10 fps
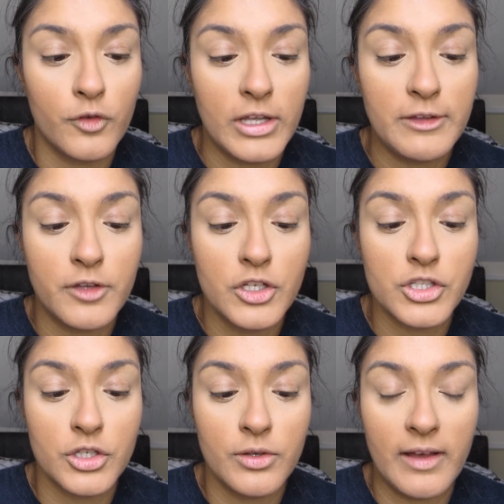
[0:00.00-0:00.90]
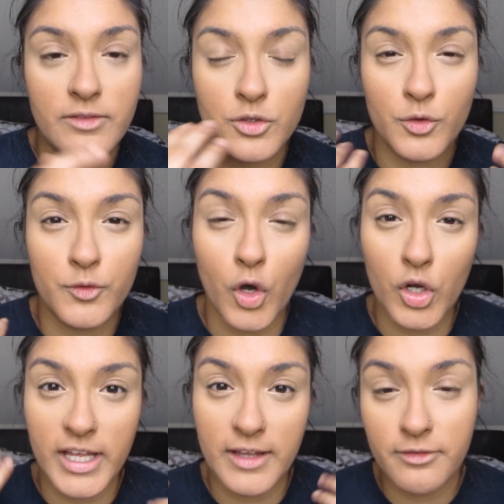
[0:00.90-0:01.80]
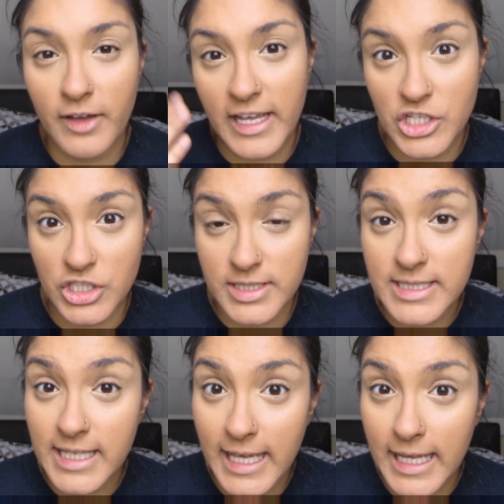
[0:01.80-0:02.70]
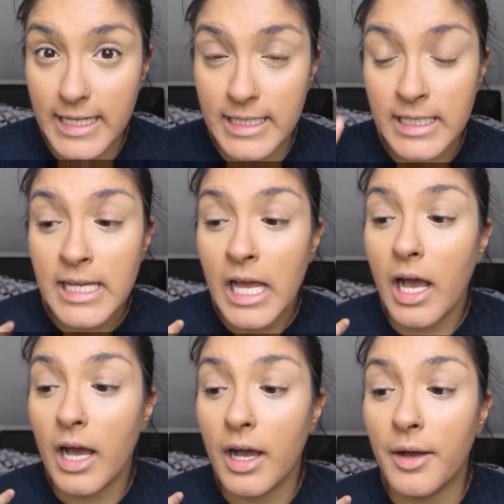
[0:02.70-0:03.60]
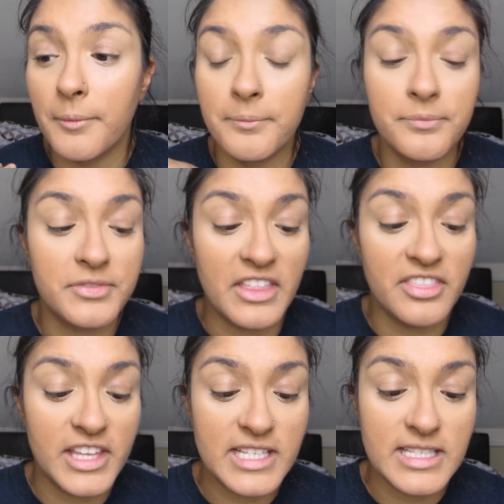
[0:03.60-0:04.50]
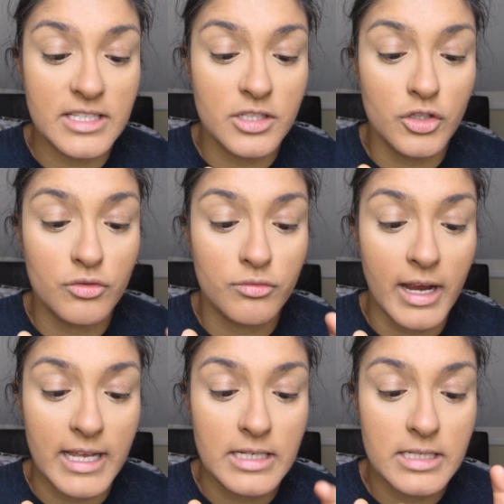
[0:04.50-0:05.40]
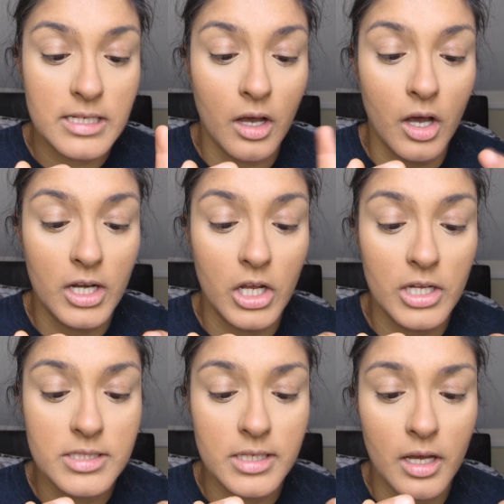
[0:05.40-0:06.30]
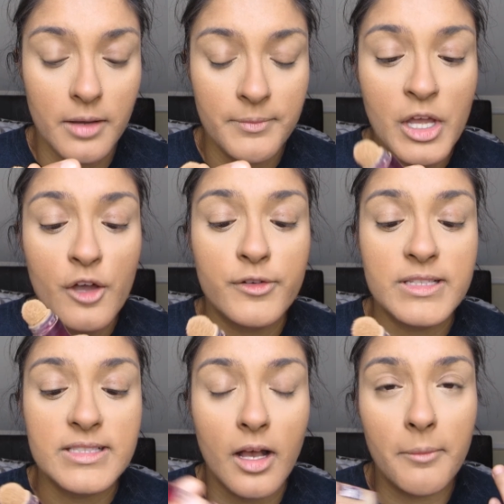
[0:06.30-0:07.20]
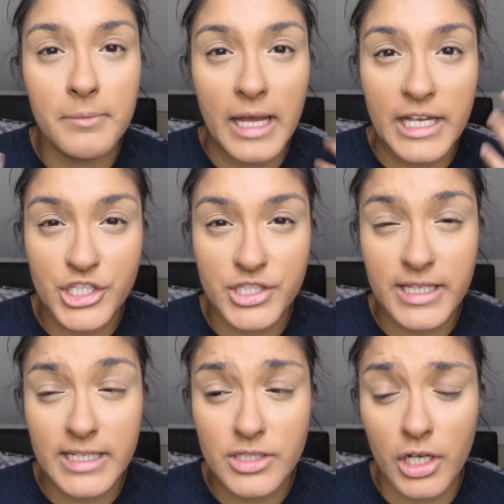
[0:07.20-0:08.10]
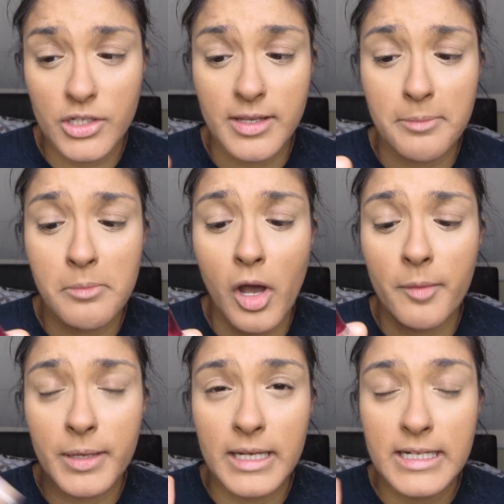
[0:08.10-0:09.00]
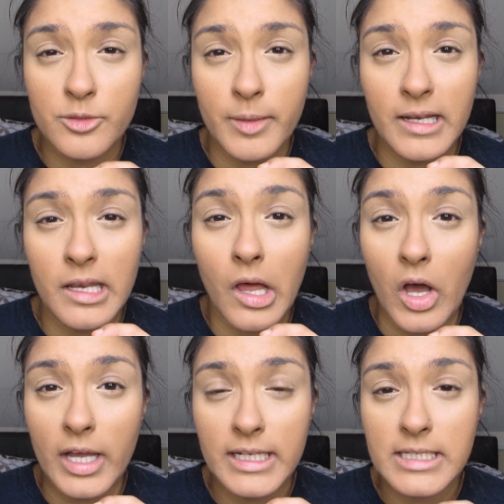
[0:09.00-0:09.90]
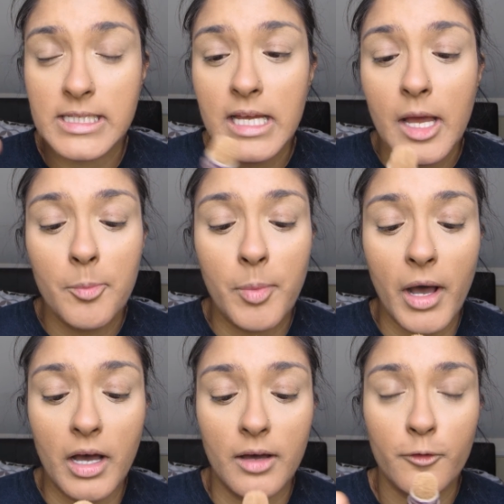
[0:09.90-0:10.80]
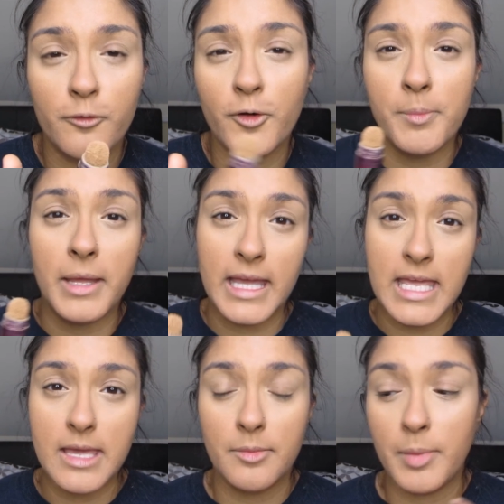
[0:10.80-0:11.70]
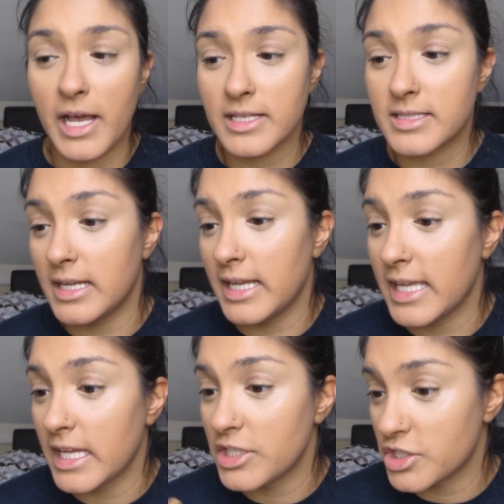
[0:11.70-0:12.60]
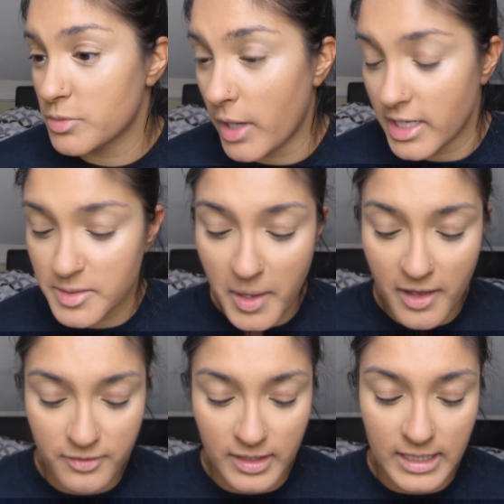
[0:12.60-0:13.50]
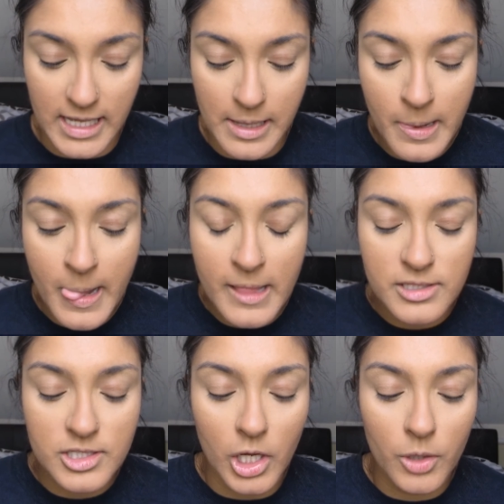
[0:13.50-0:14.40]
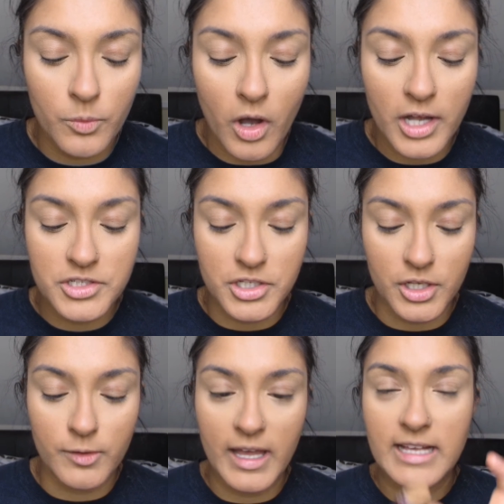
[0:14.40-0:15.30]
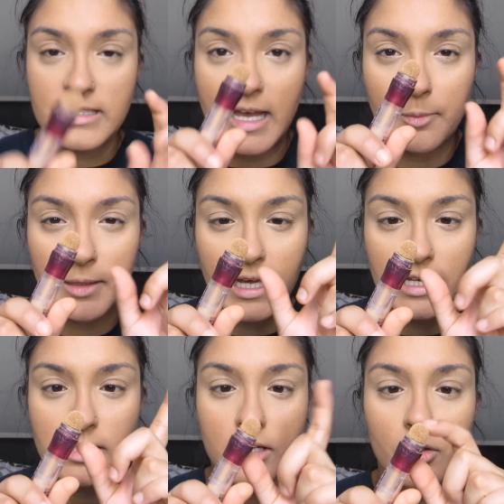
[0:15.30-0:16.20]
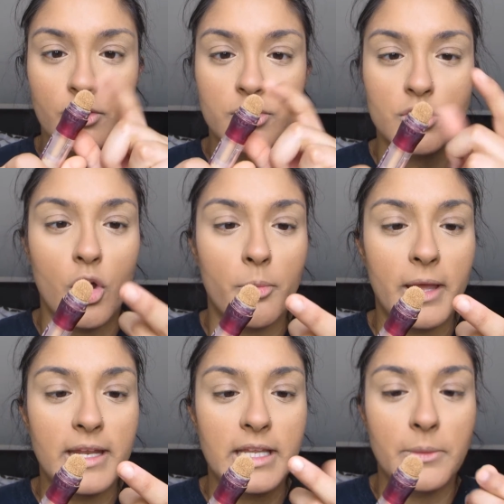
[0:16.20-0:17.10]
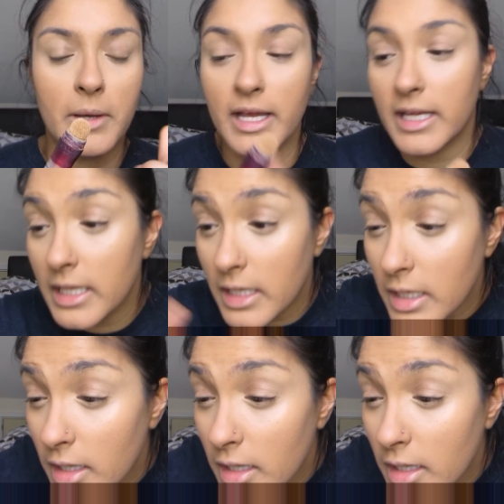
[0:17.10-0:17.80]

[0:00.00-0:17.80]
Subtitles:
if you do have sort of olive Asian skin, then this is a great highlighter. For some Asian skin tones it might be a little bit light, but for me personally it just works perfectly. So what I do, it has an applicator on the top anyway,